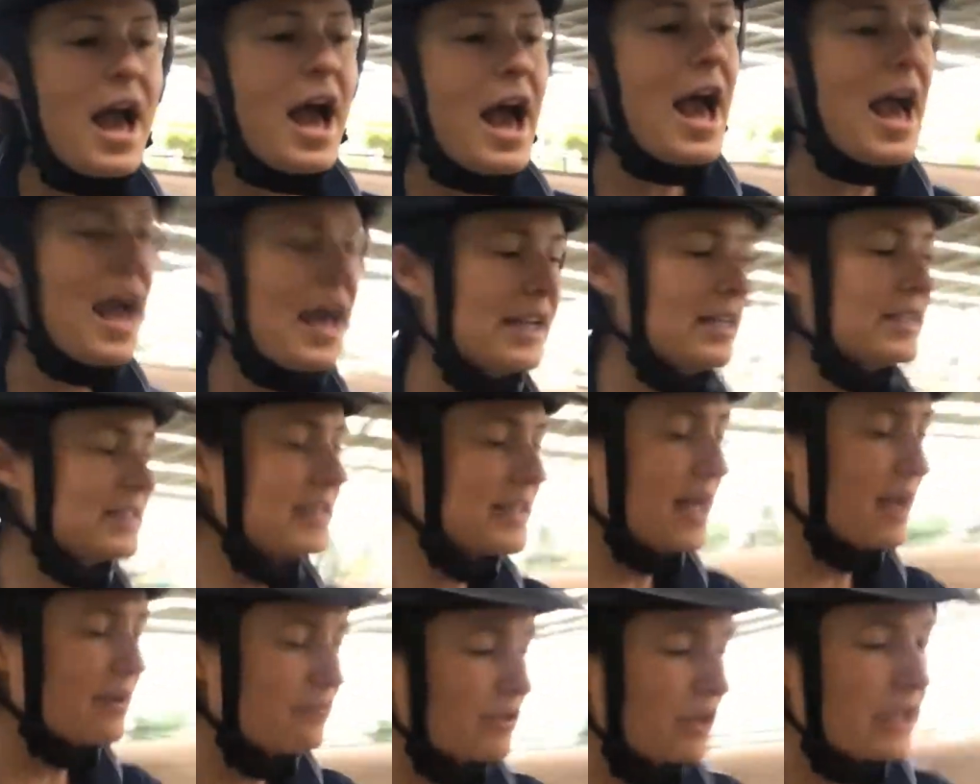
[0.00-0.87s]
And
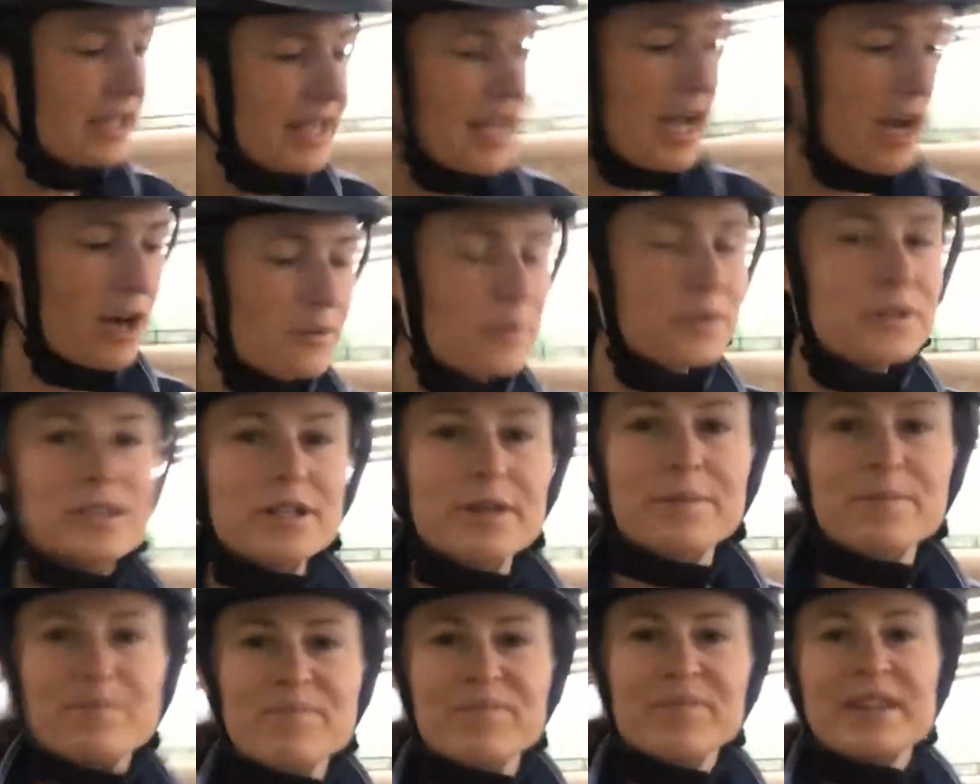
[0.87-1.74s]
that really helps
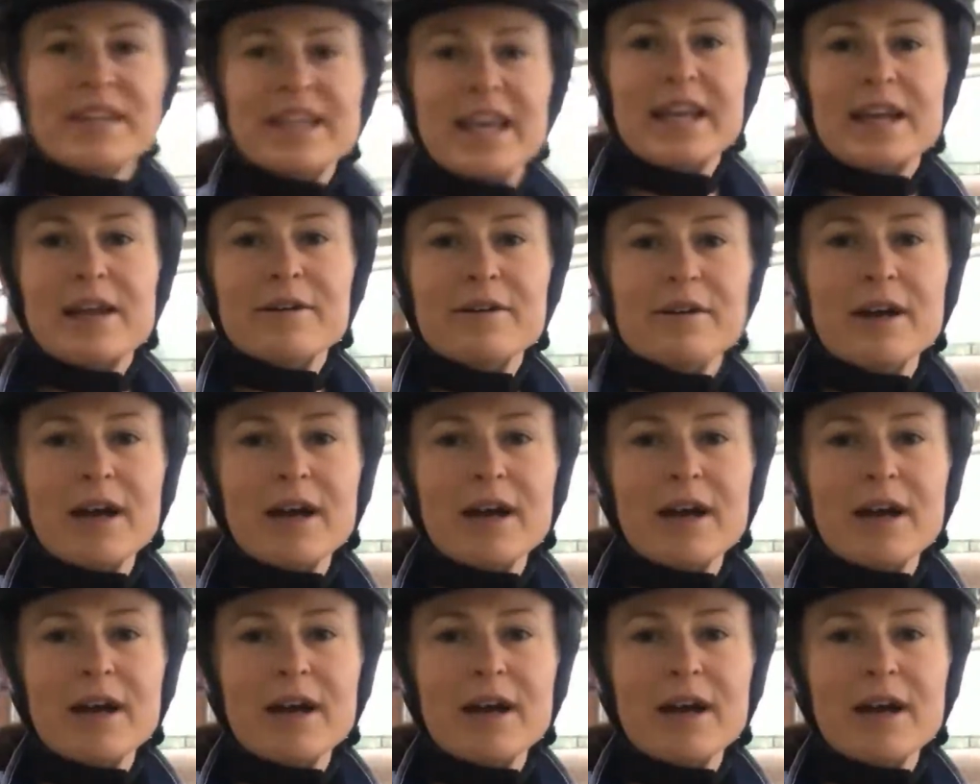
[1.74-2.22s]
them get